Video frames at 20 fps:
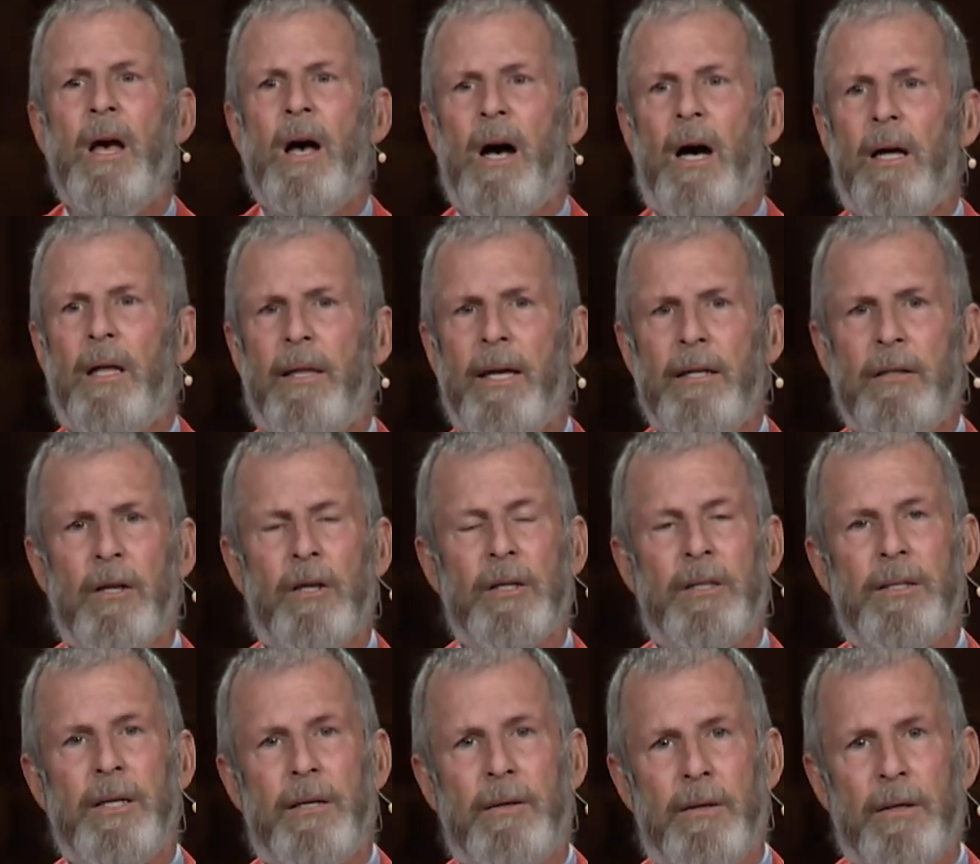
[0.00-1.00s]
Uh, they
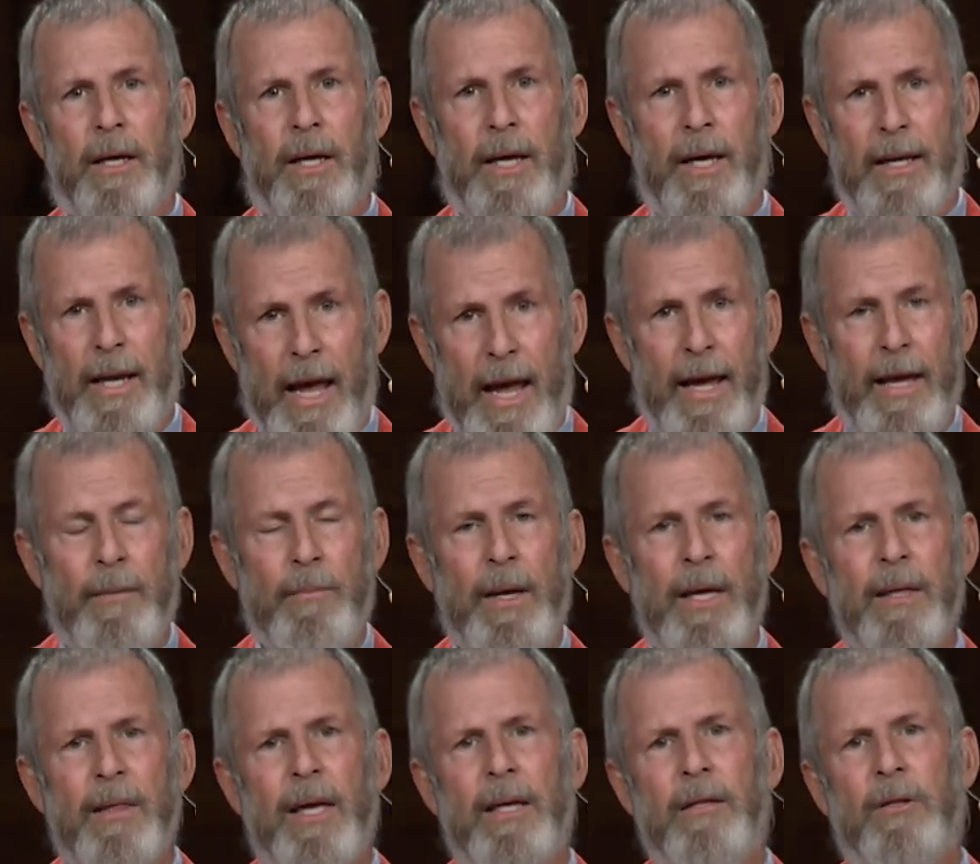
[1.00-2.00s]
looked at, at
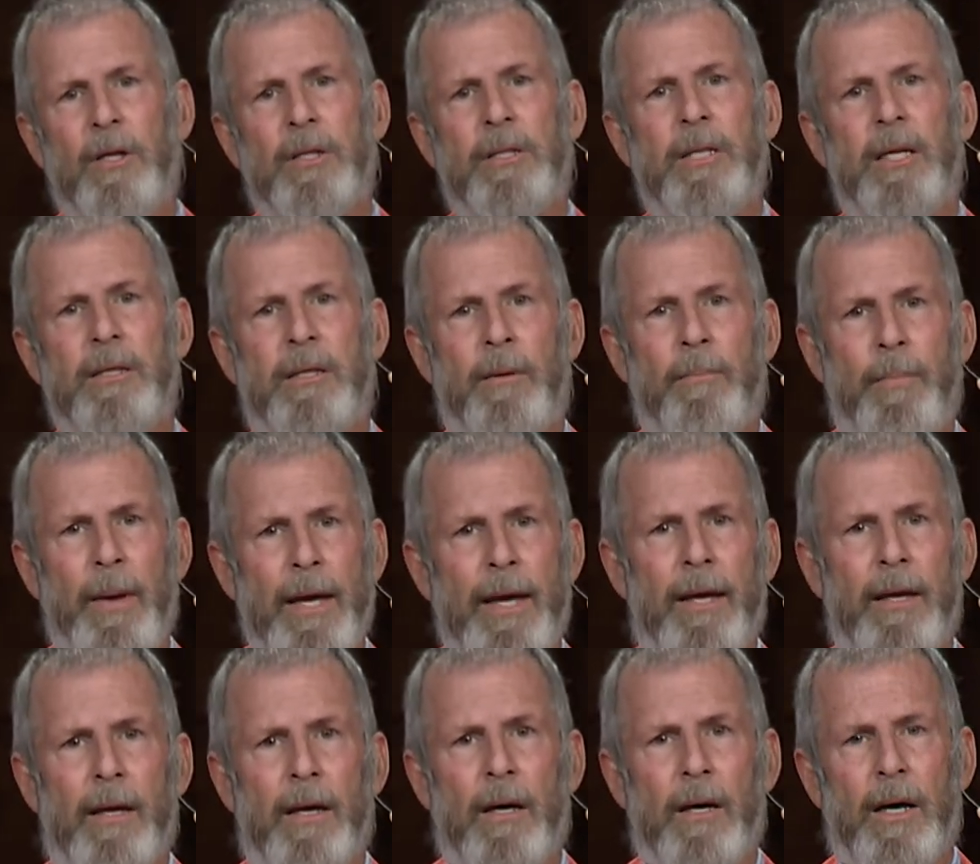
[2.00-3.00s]
Amy. They looked at the
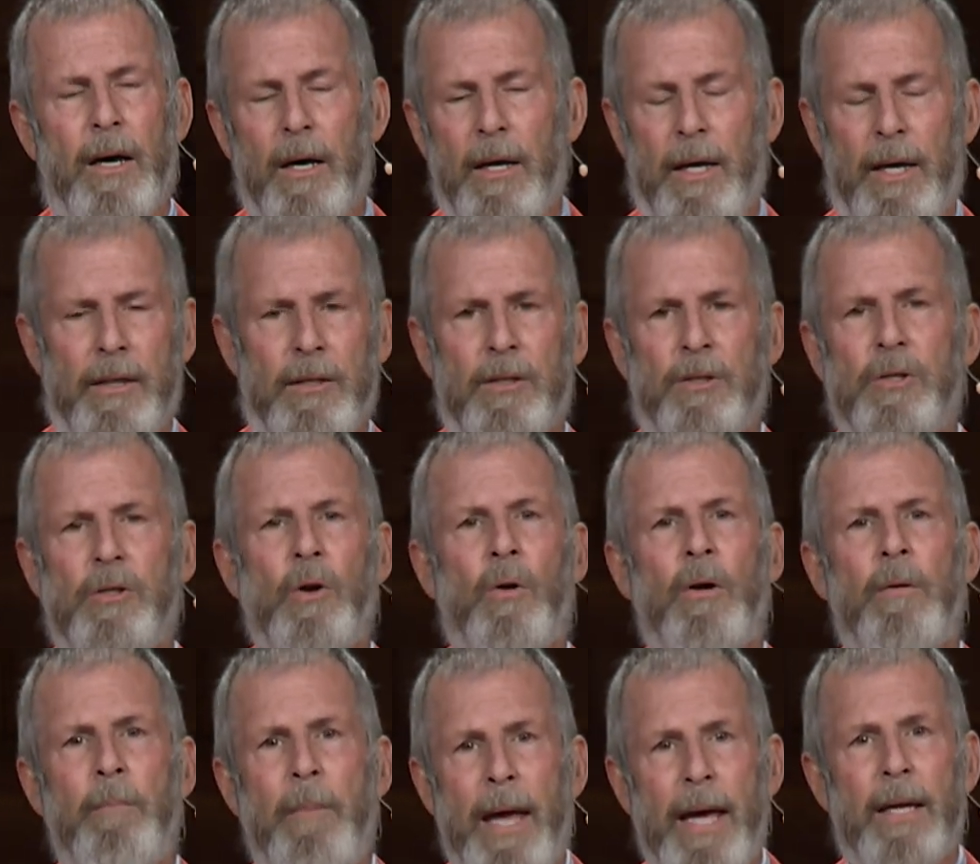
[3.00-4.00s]
bank, uh, uh, at the
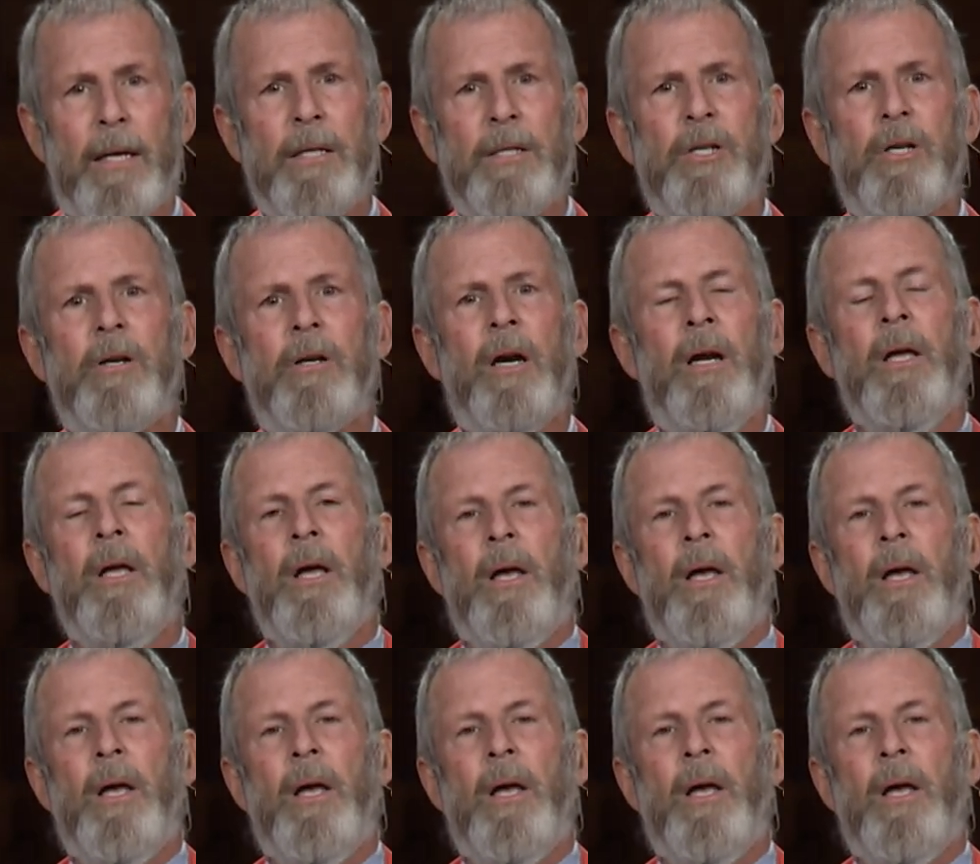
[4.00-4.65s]
store manager.